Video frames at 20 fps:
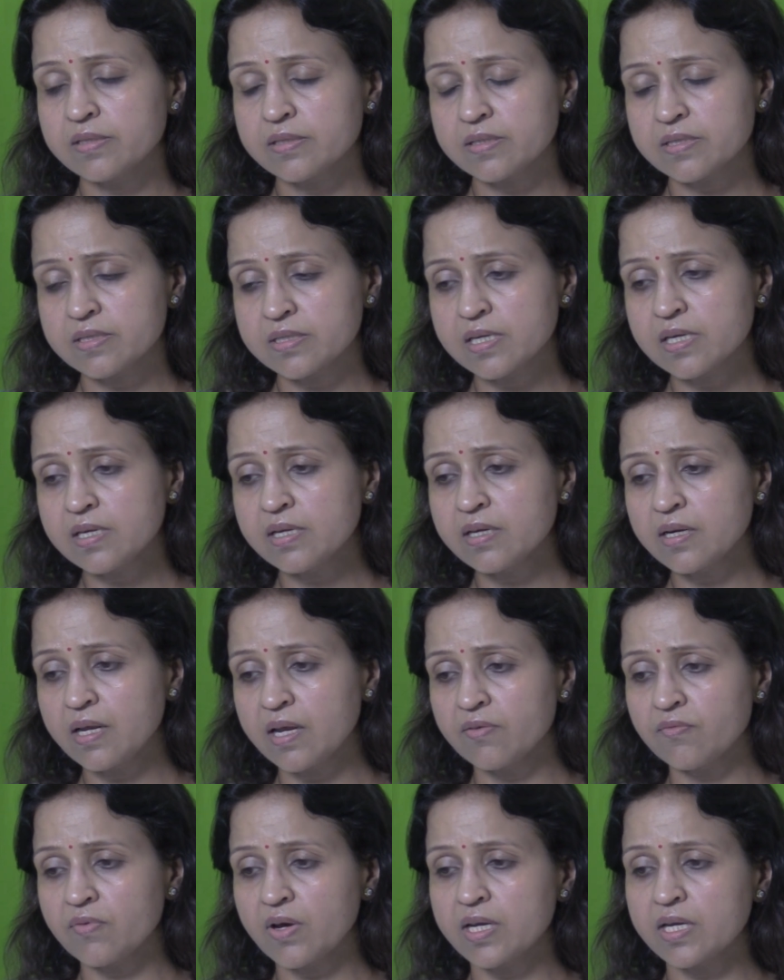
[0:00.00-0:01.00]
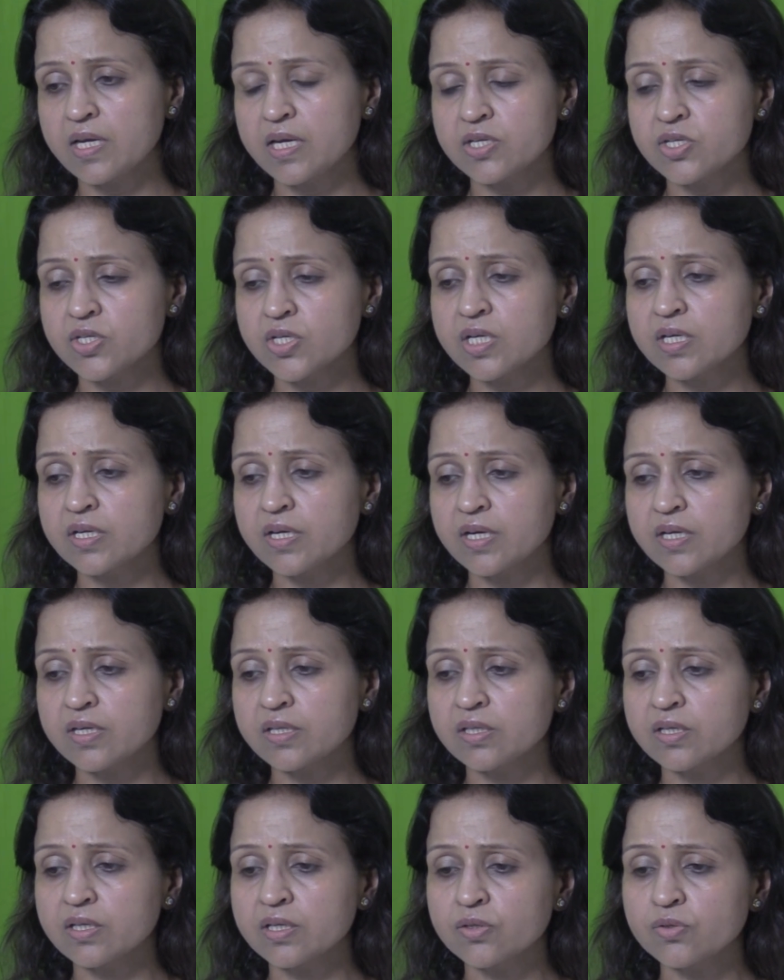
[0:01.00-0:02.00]
still in NYHA
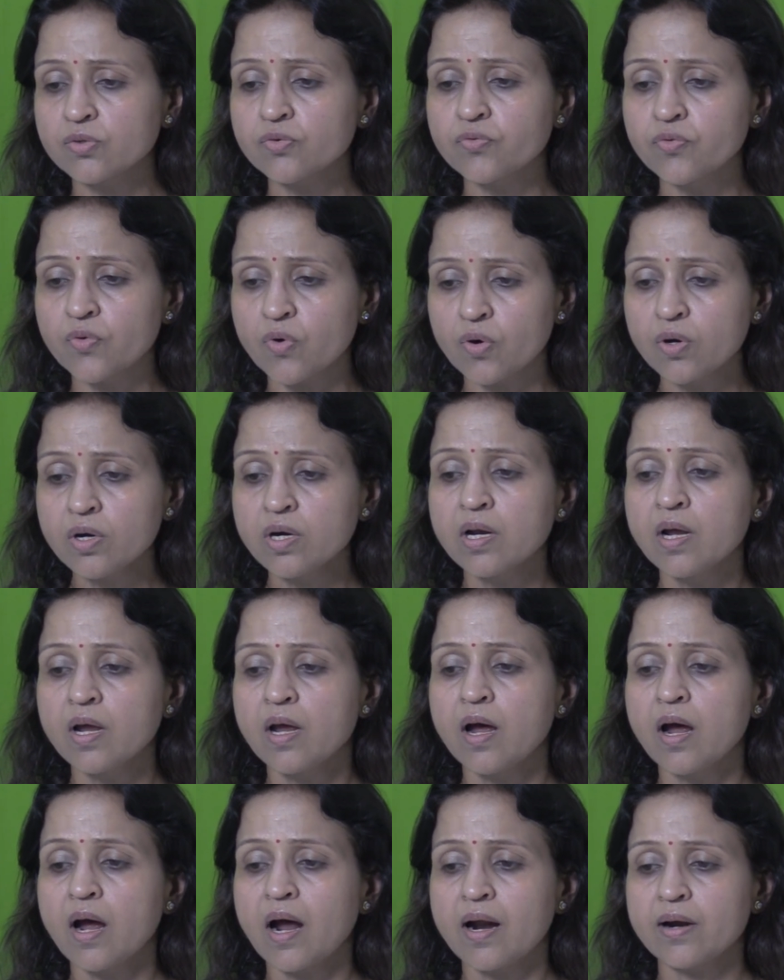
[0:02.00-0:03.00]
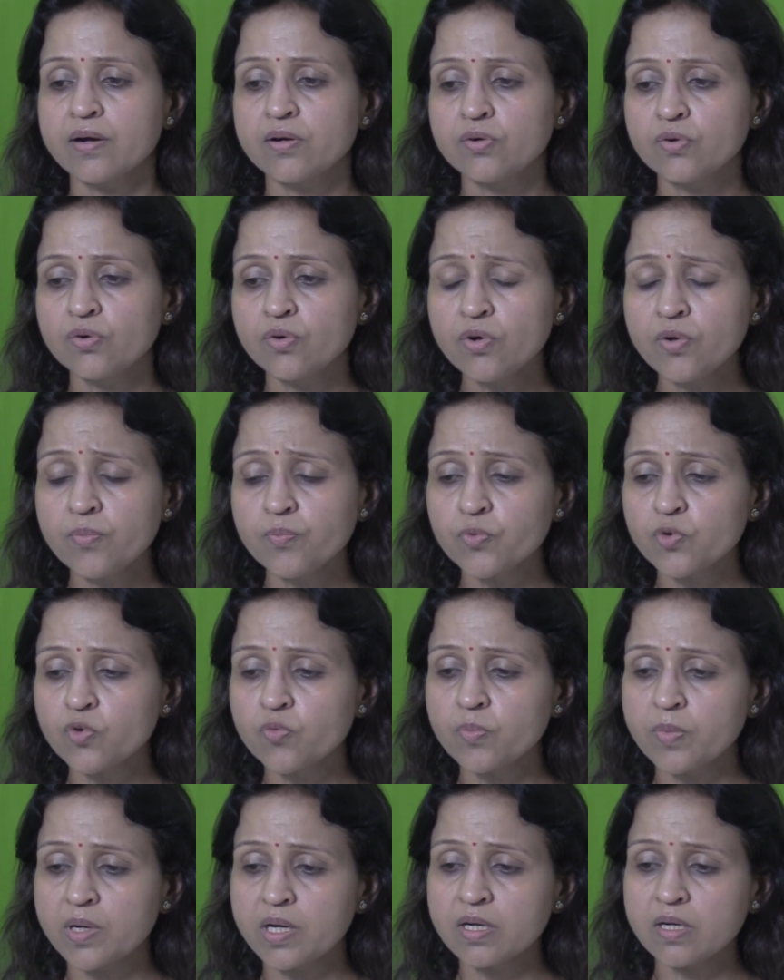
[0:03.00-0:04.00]
grade 3 to 4 and no
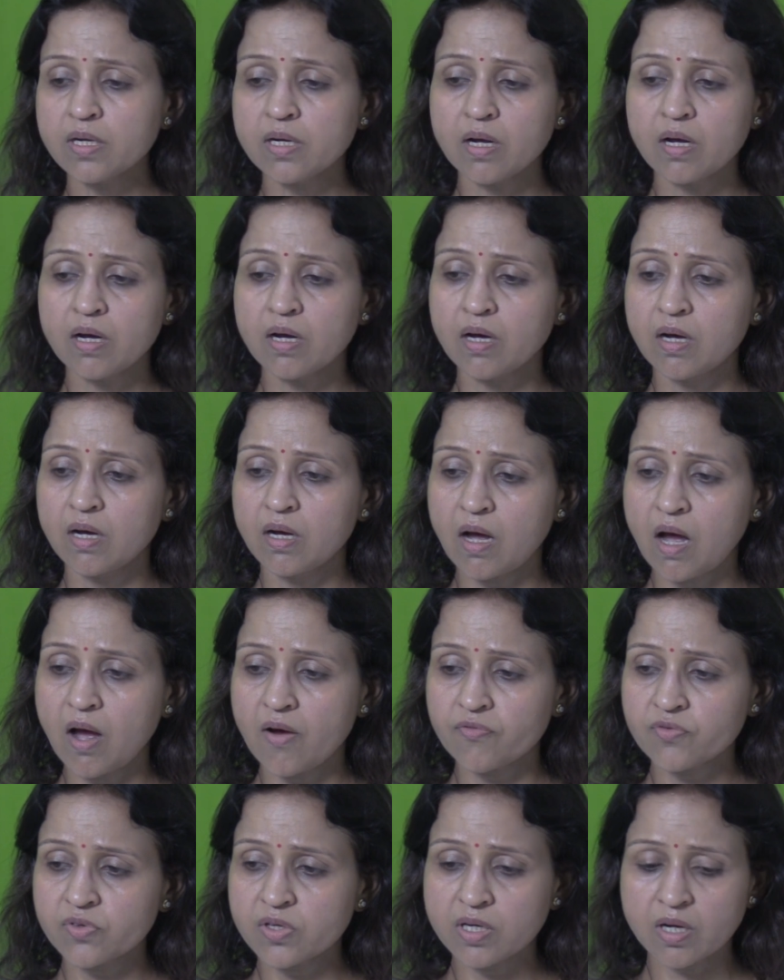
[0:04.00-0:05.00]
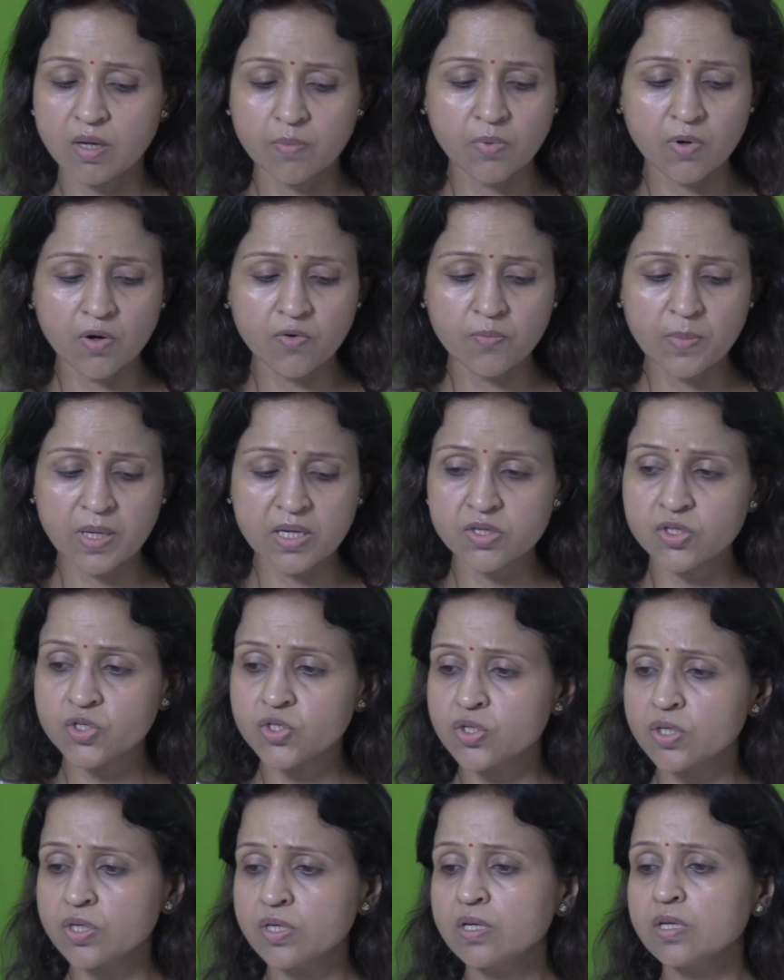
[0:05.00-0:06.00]
improvement after above
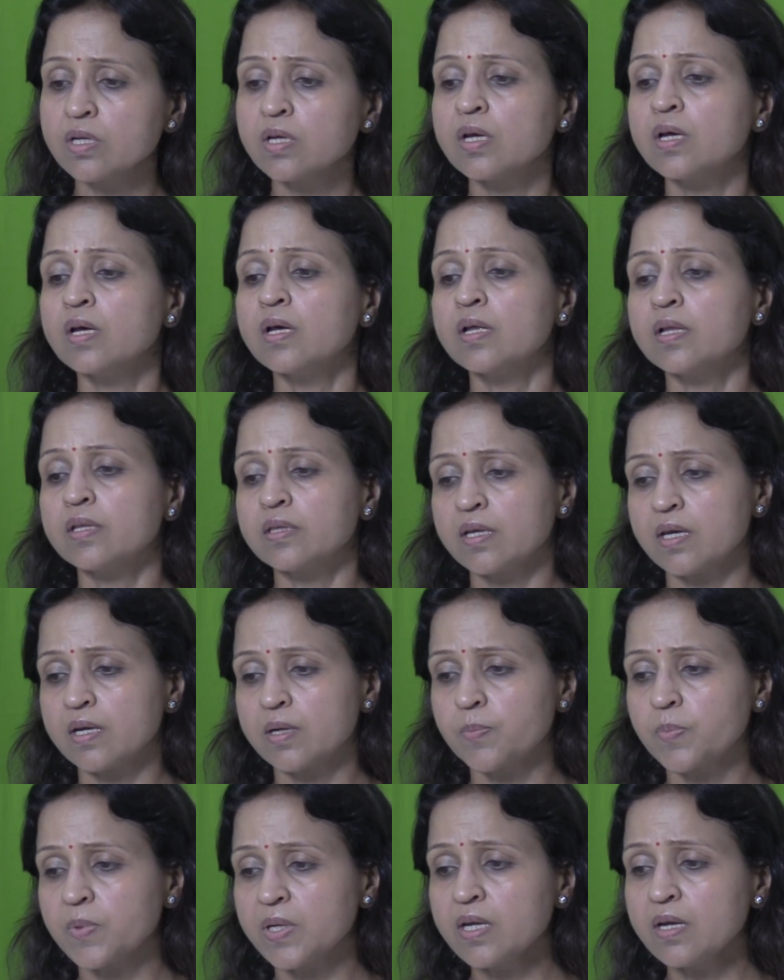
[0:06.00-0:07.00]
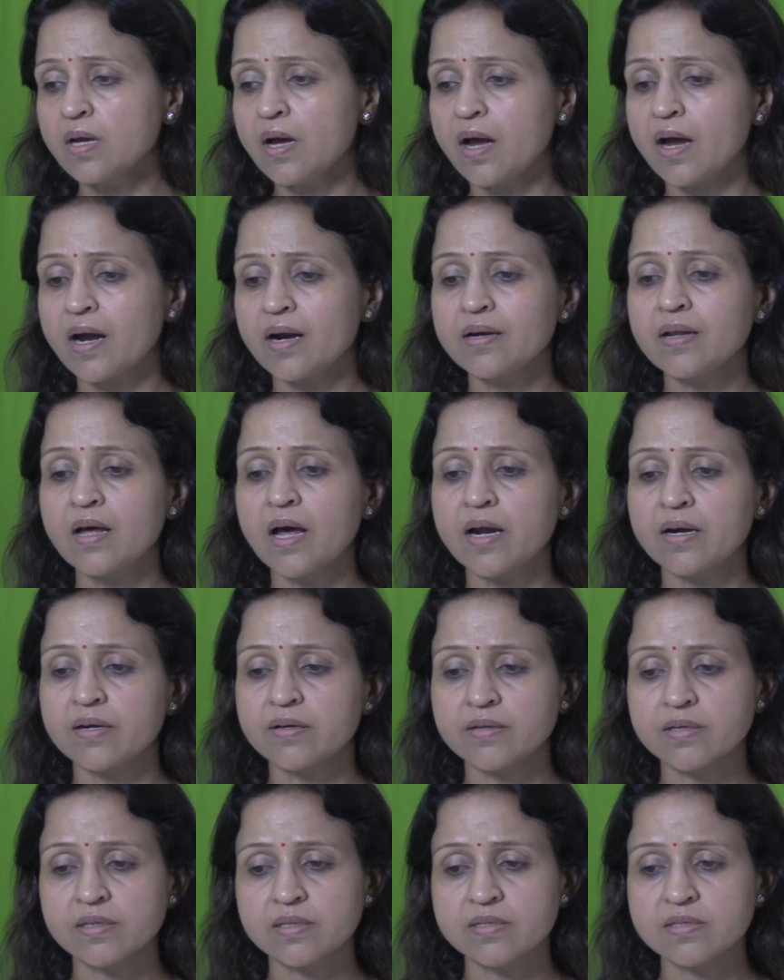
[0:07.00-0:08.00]
mentioned therapy, add
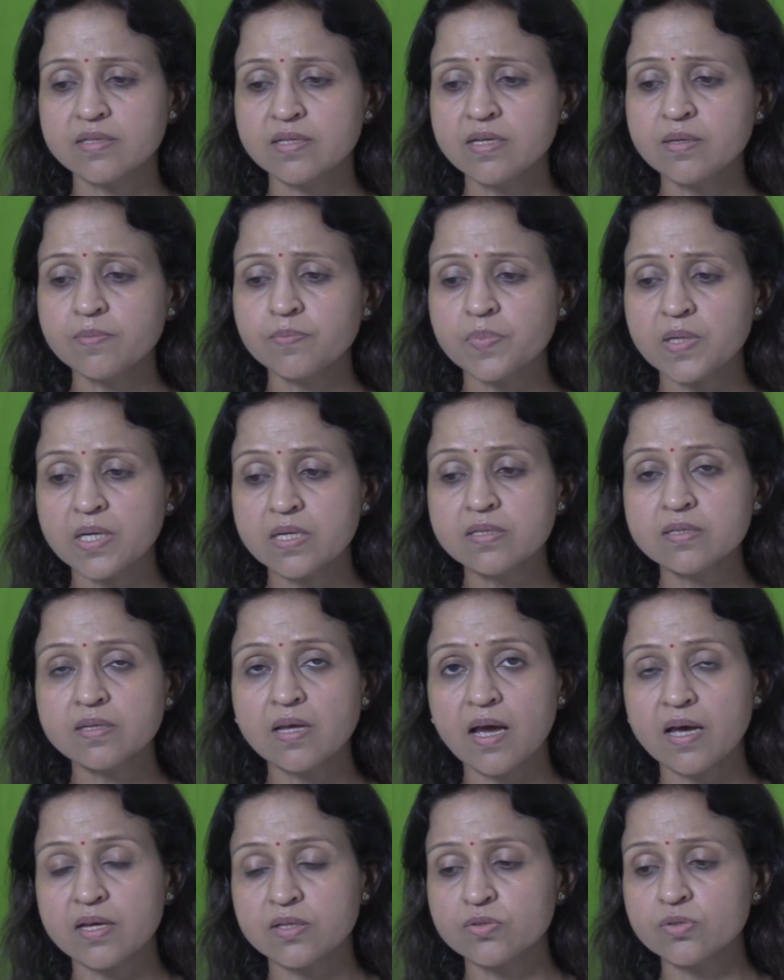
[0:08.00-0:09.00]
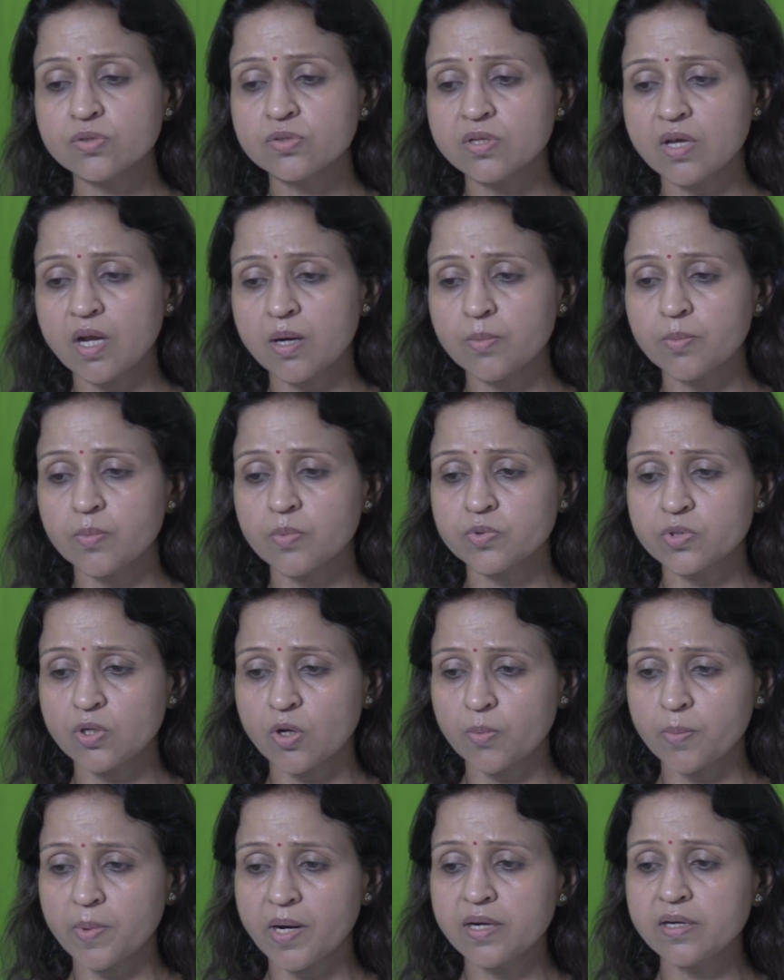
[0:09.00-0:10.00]
hydralazine plus
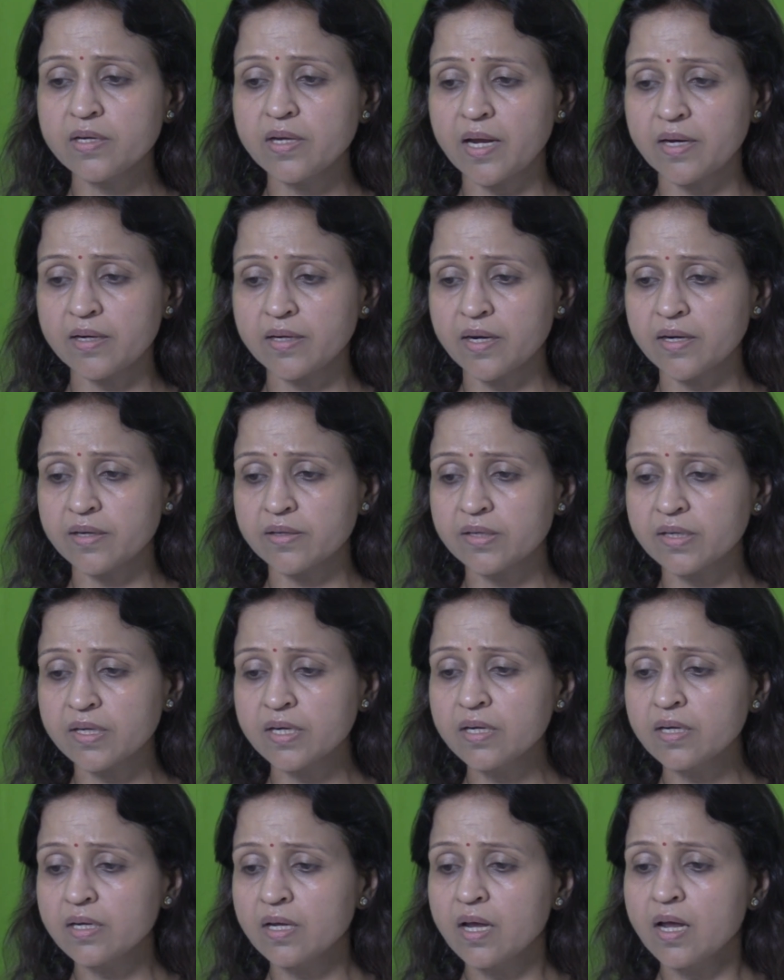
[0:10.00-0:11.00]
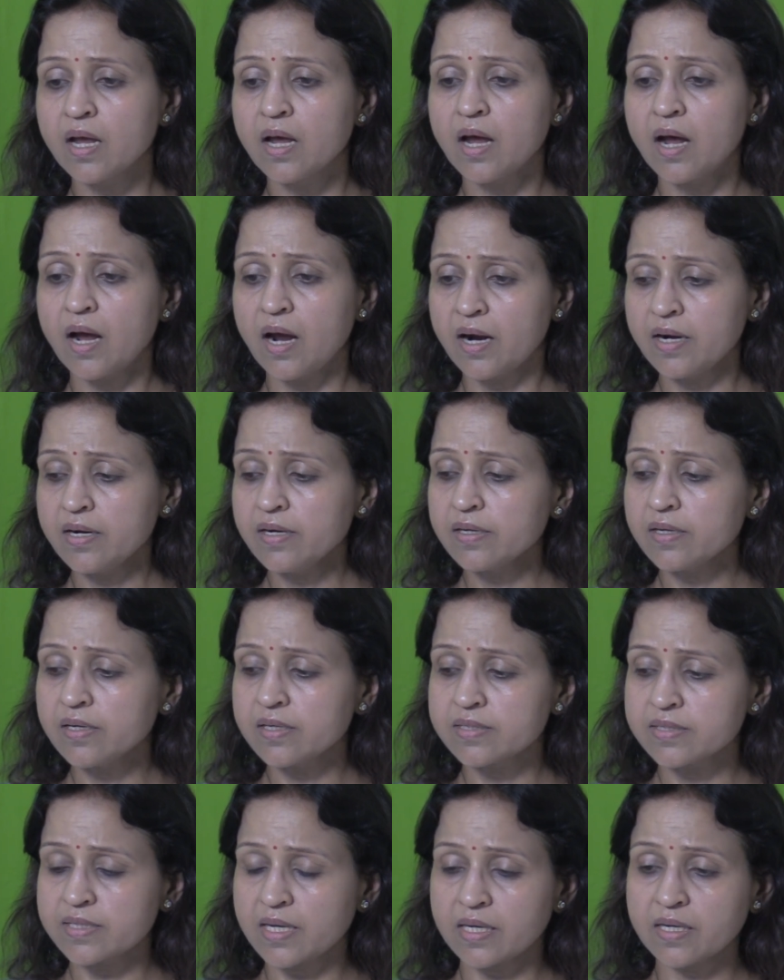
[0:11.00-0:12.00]
isosorbide dinitrate and
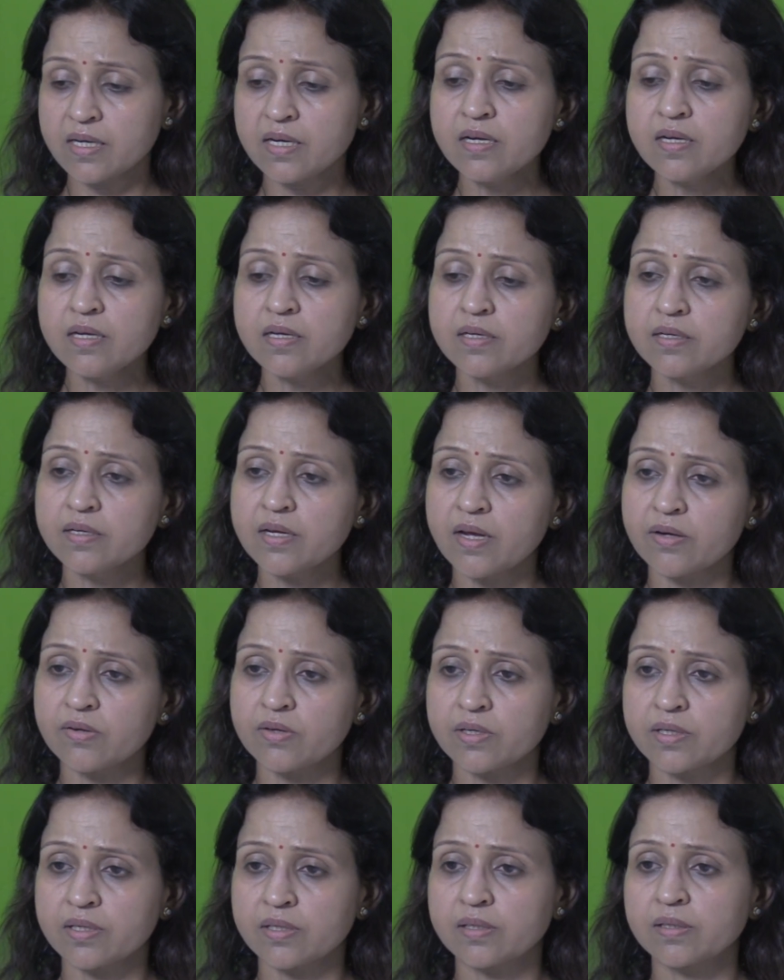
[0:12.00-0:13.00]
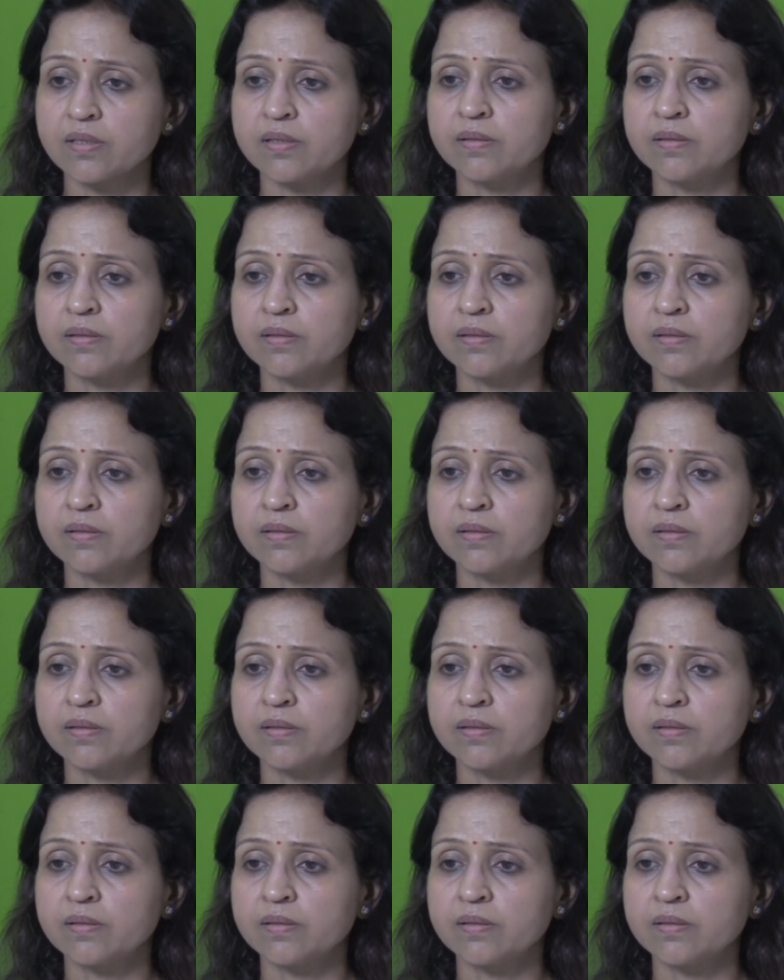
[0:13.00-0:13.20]
a second diuretic.